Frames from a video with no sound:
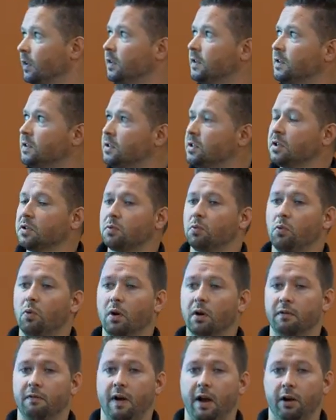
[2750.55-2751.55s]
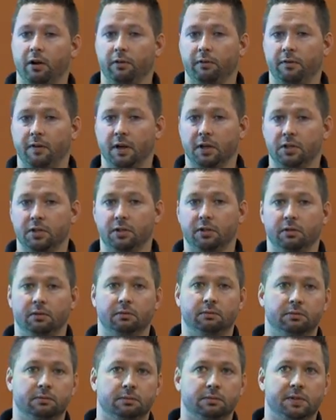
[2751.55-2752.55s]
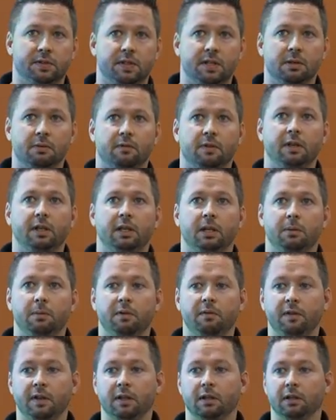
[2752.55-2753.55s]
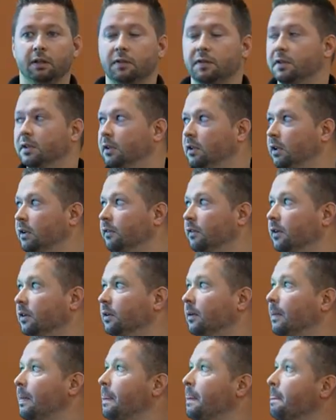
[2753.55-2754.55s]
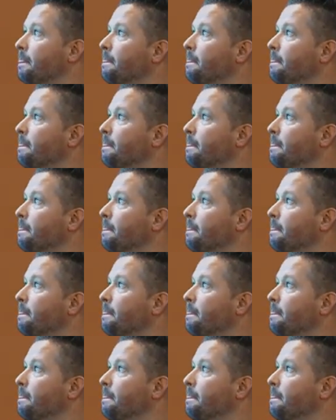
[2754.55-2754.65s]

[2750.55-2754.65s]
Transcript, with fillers: This is just one viral infection. CMV, EBV lives in the liver.